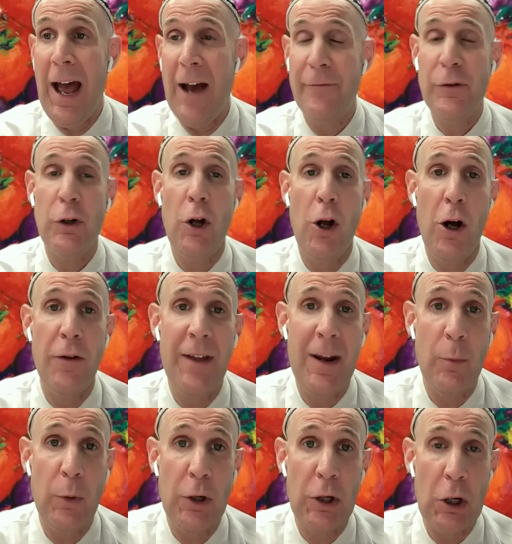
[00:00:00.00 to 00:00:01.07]
after all
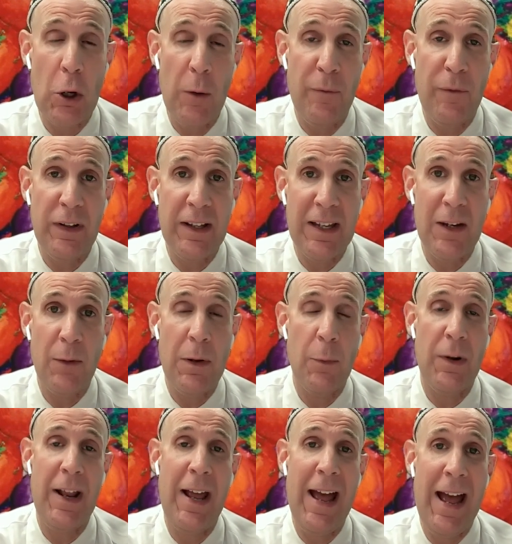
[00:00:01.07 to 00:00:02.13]
that work, hopefully we
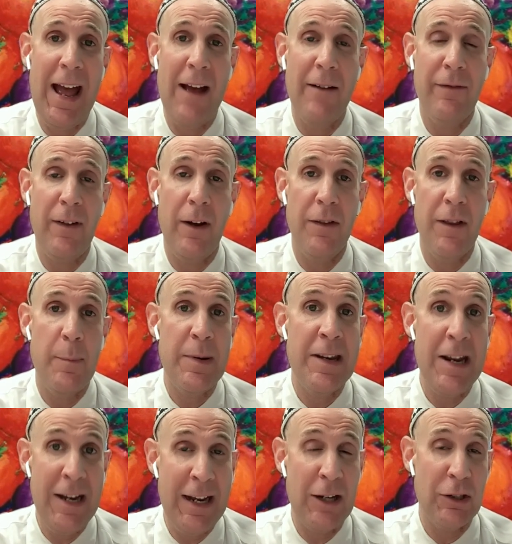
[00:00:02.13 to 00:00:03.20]
would have the
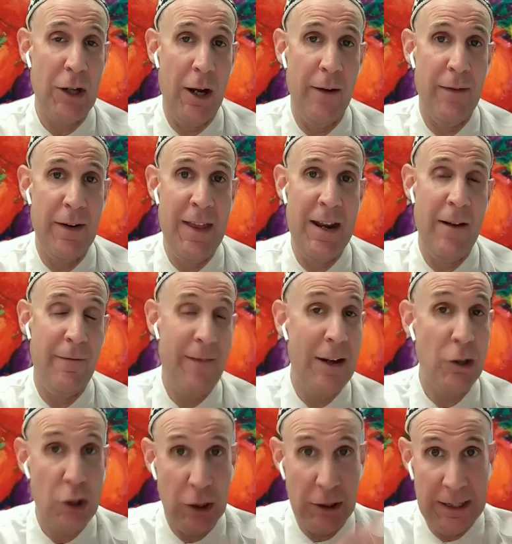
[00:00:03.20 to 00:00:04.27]
beginnings of, and then
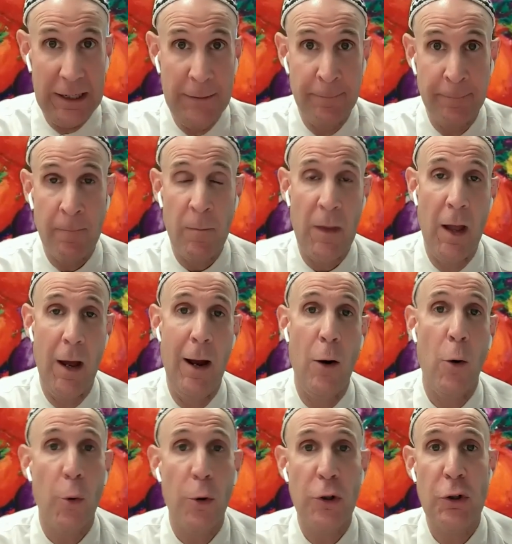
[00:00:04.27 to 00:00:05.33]
eventually
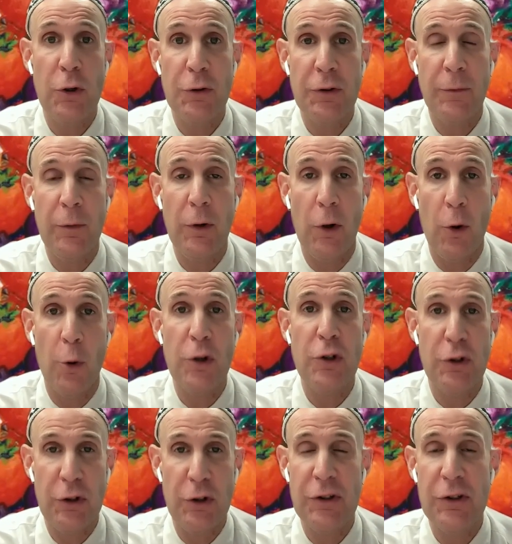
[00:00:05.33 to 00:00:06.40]
orchards of
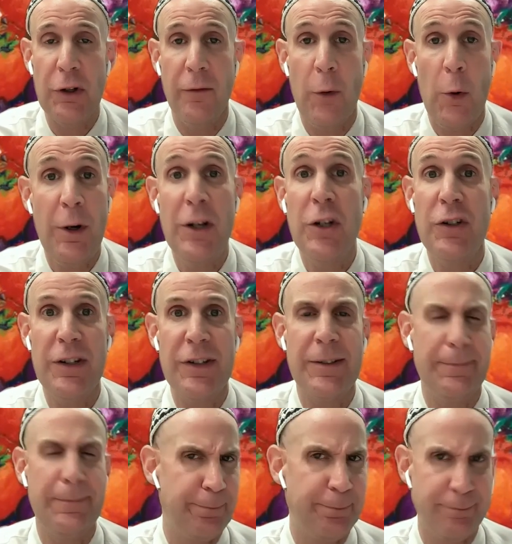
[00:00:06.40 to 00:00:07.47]
oranges,
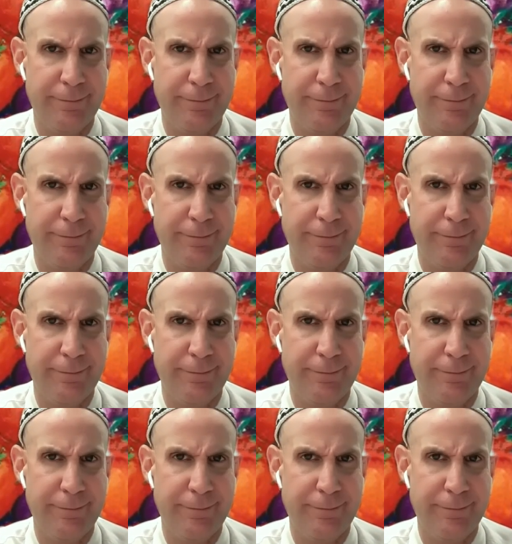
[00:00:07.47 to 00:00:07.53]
